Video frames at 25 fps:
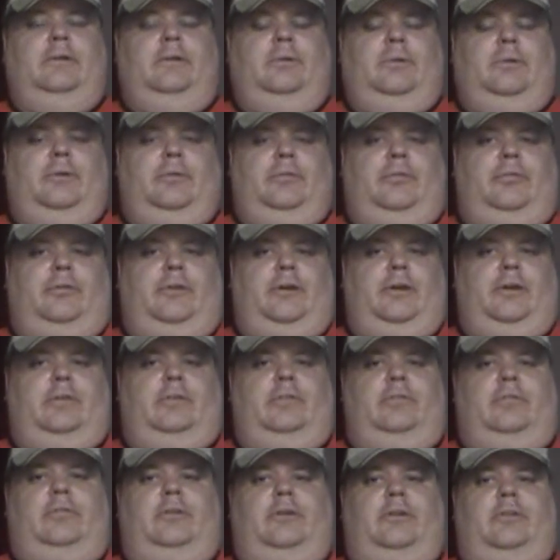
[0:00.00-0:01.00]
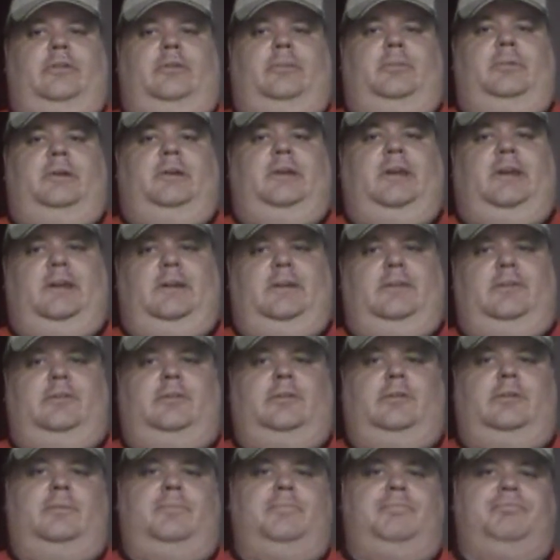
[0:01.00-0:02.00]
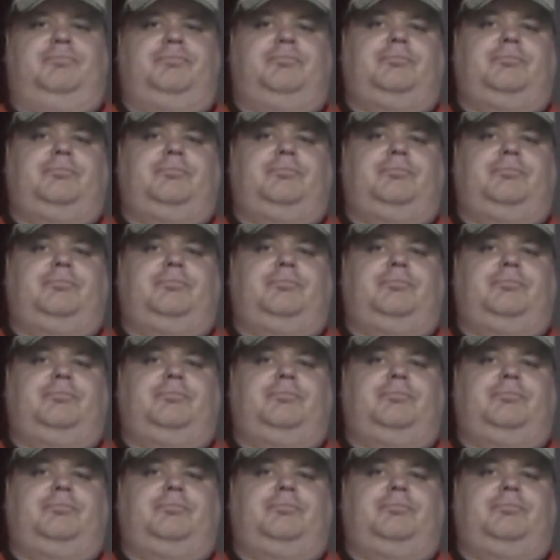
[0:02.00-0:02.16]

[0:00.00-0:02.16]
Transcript: when free agent frenzy begins.